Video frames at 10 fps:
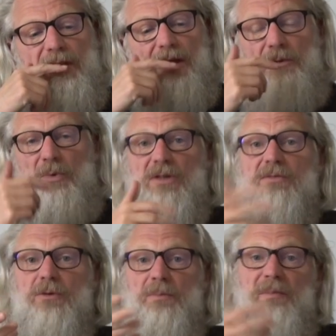In one of
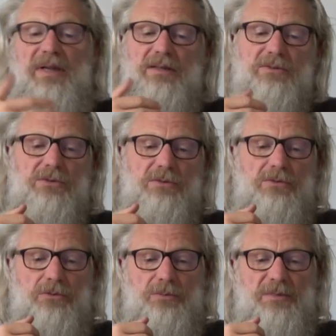her mails
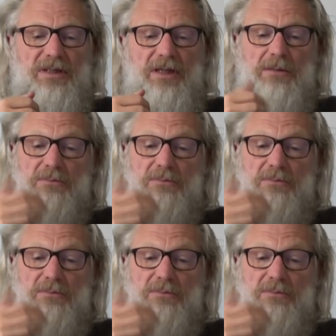to me,